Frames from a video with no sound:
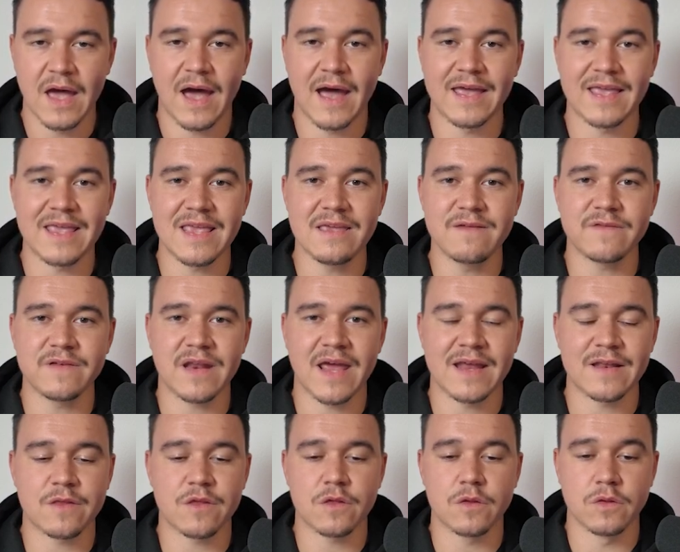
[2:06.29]
I even
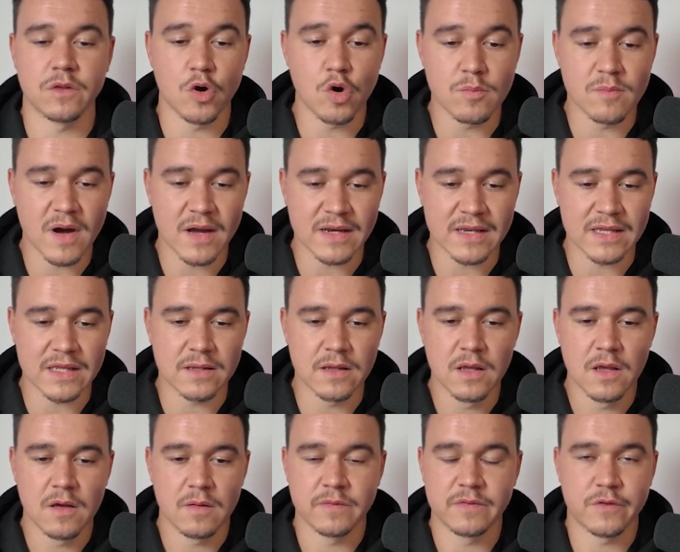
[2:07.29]
had no money,
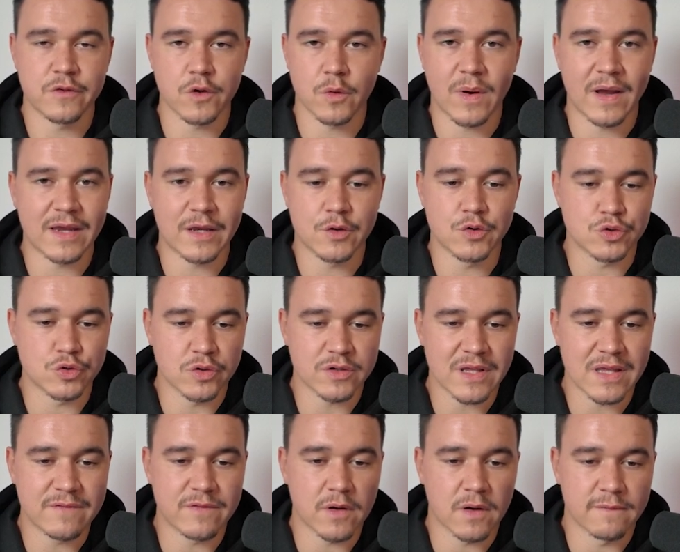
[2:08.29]
so I could not
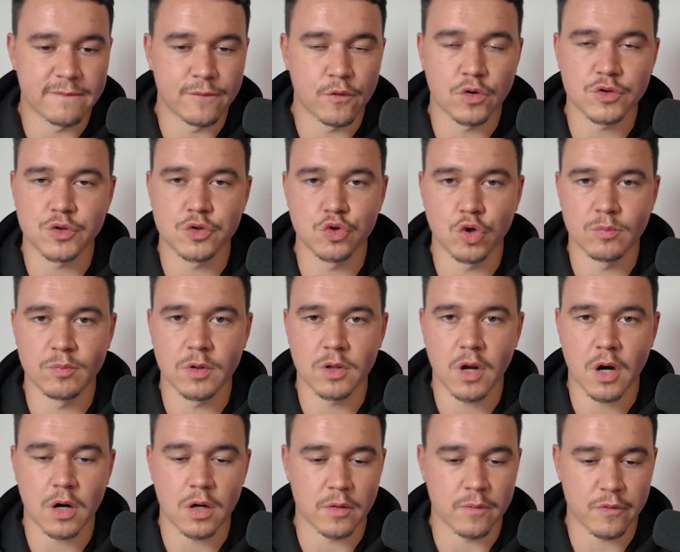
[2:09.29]
even afford a normal
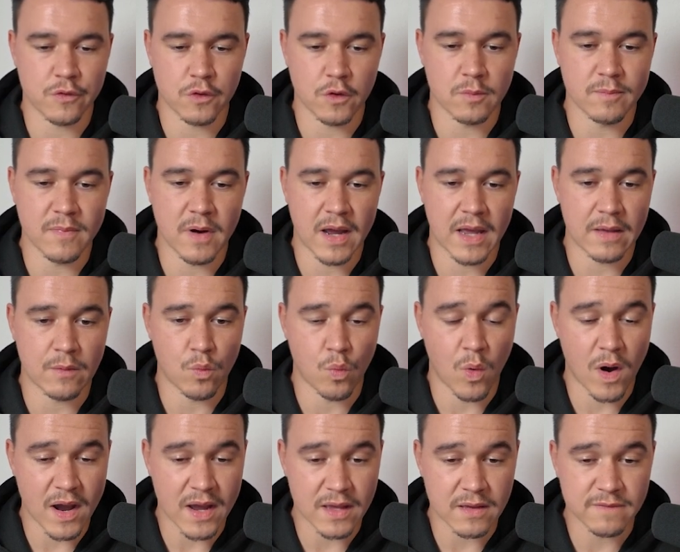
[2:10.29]
car. So my
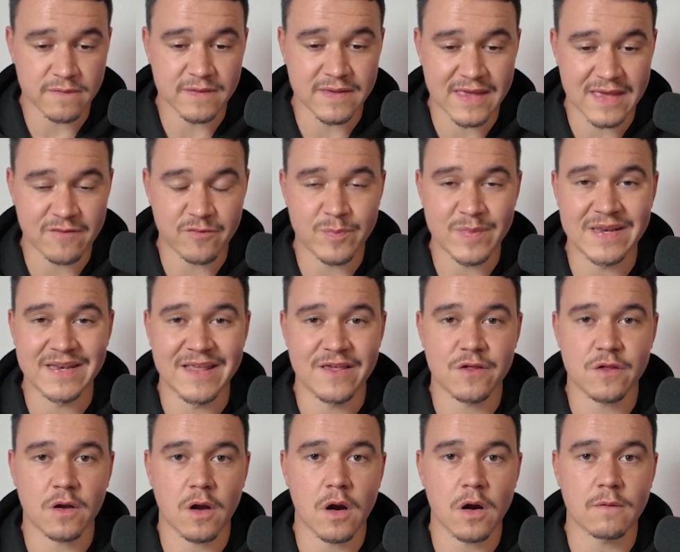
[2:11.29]
wife gave me
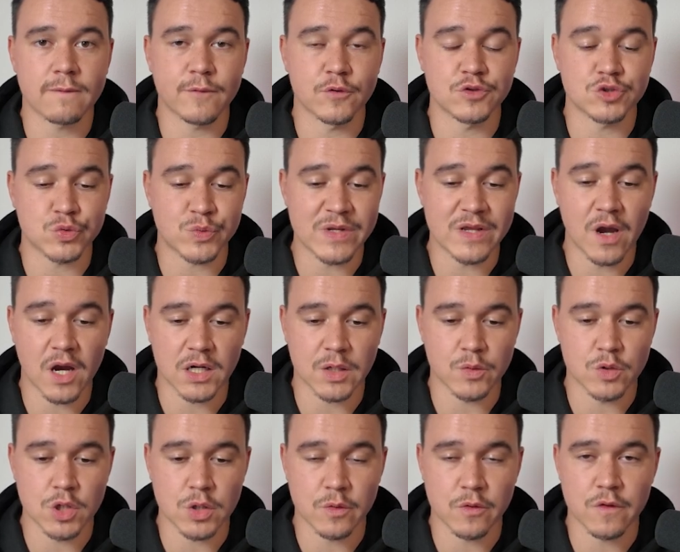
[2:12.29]
this car for
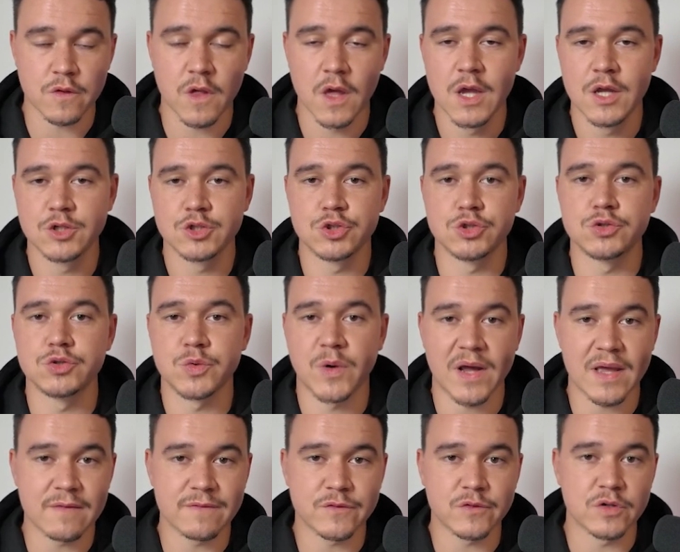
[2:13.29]
300 euros to
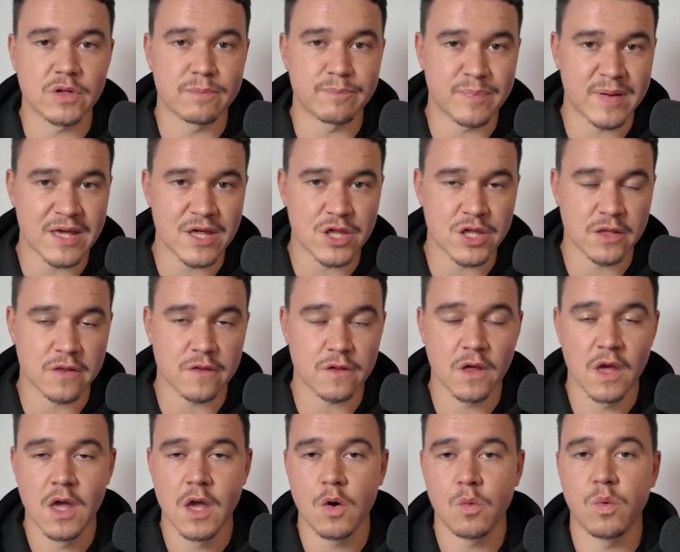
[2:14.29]
drive to the patients
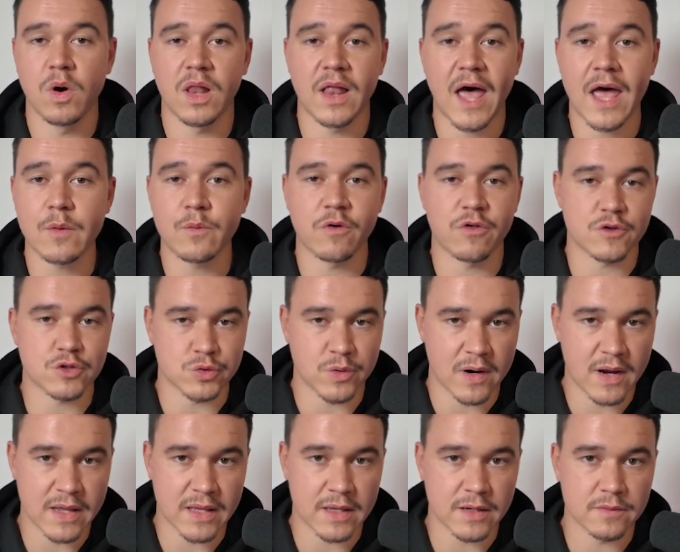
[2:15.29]
while I was
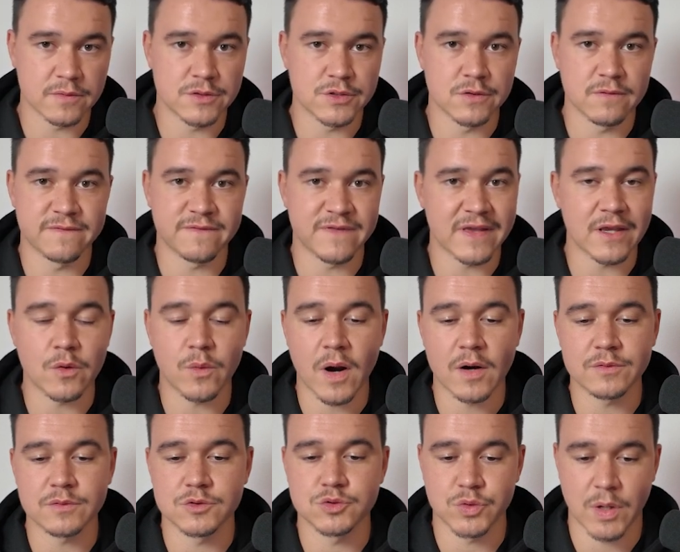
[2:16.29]
trying to figure
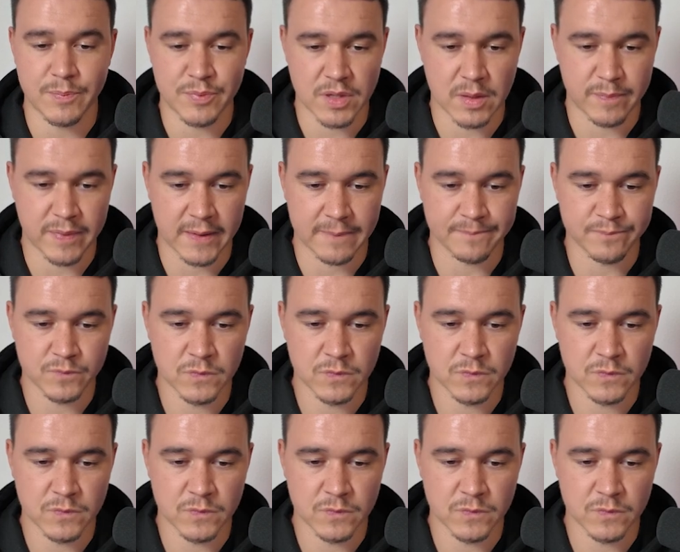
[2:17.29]
out the dropshipping.